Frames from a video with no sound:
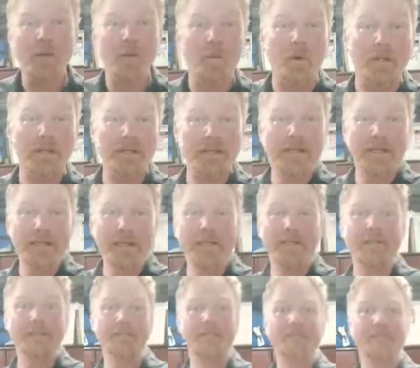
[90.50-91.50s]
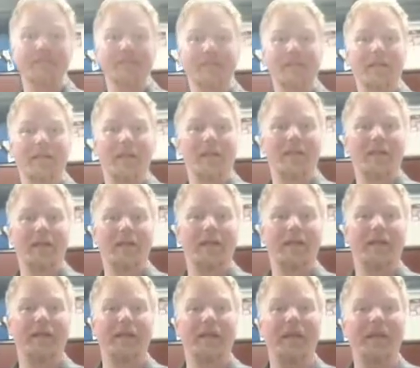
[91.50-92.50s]
What lean is
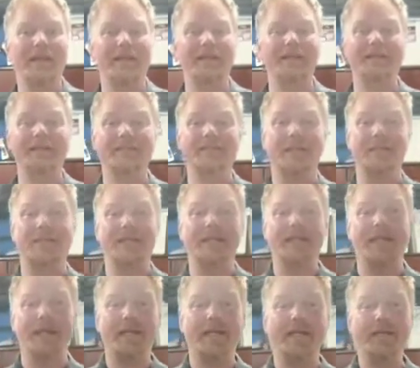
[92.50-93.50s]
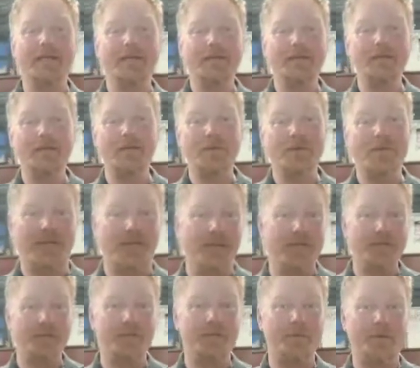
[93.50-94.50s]
the beginning to the
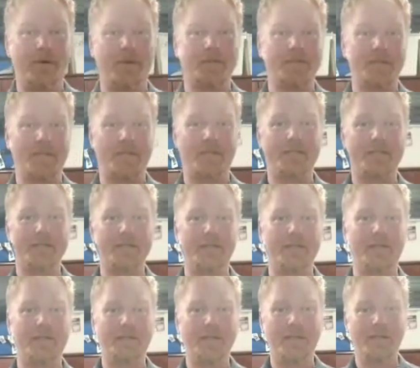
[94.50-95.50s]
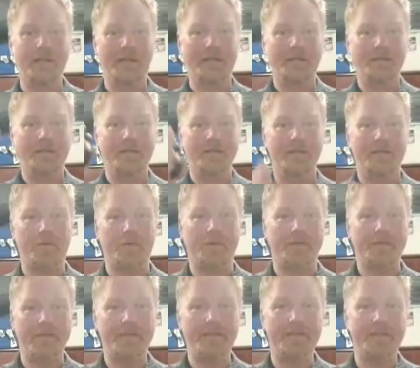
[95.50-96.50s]
end of a process through
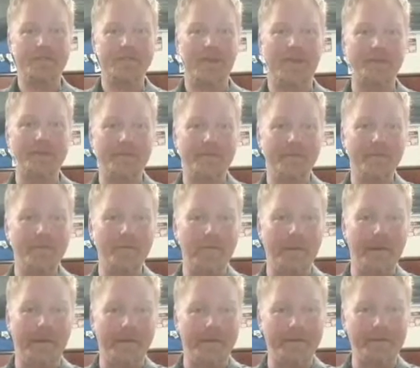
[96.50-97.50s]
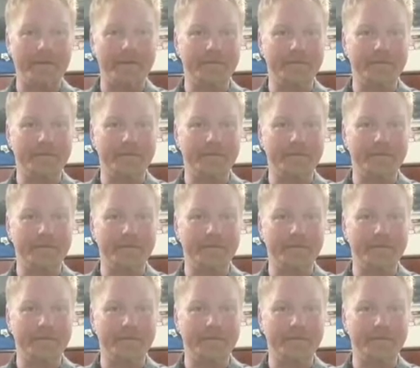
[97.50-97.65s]
each step of the way,